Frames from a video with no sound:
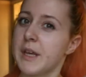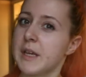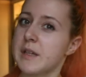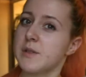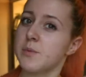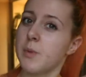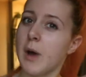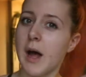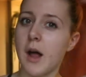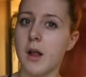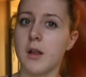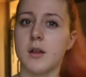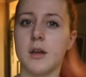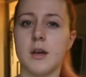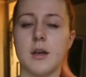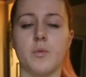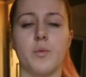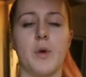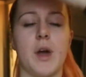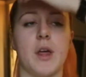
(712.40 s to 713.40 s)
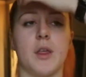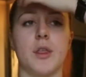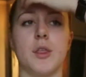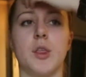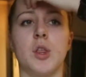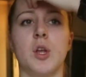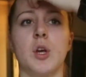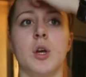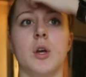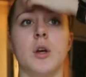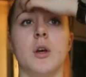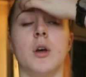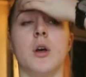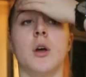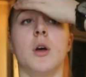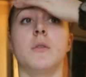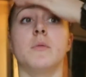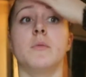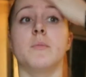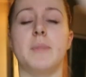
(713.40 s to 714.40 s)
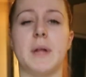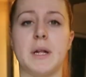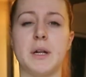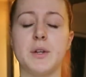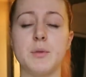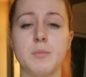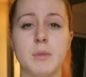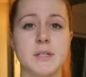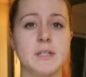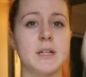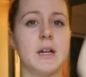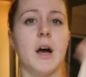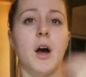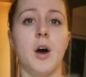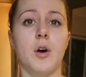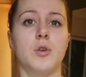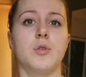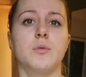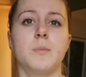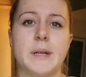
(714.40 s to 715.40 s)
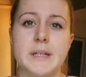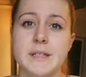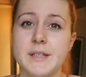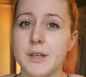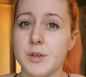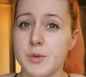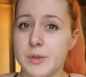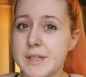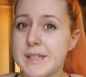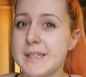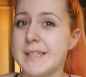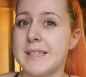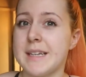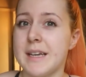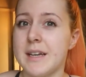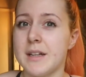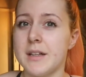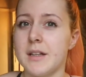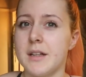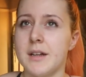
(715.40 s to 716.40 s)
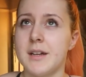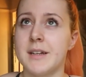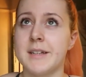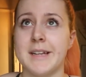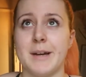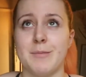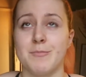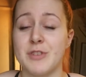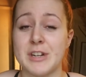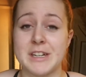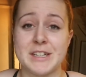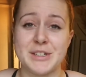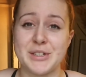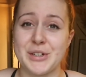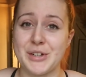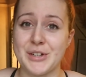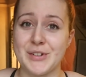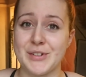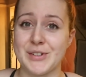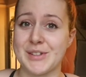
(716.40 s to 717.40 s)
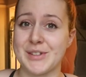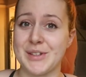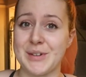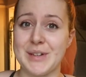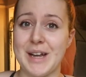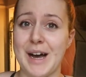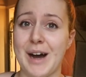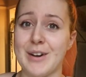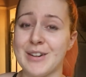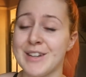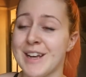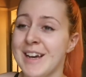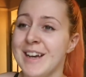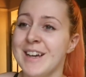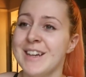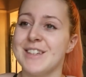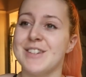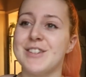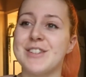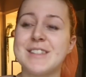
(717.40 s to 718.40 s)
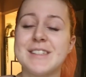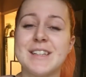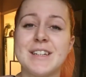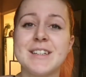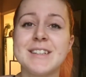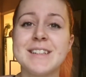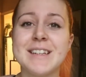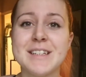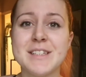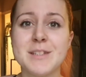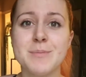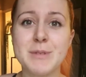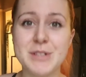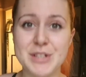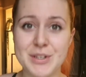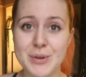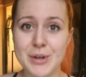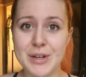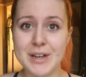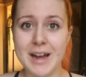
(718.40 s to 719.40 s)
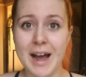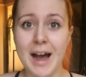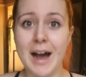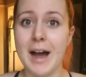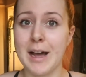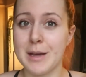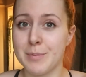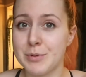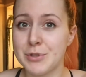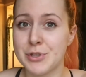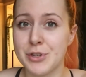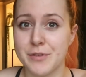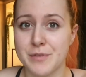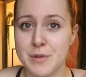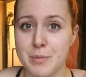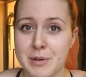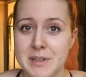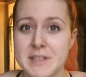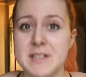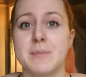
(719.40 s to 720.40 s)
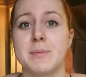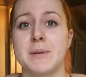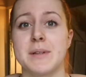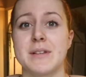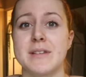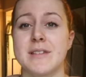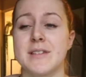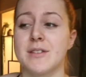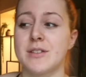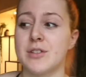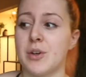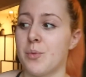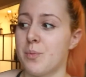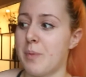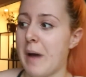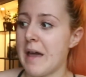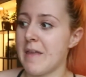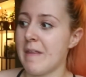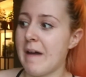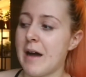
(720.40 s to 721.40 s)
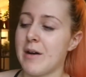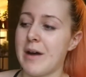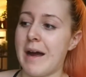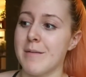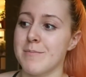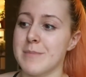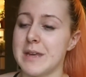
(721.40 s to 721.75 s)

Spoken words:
thing as well with building muscle at home is that you still, I'm really sorry if it's so loud, you still need to be doing hypertrophy principles. So by that I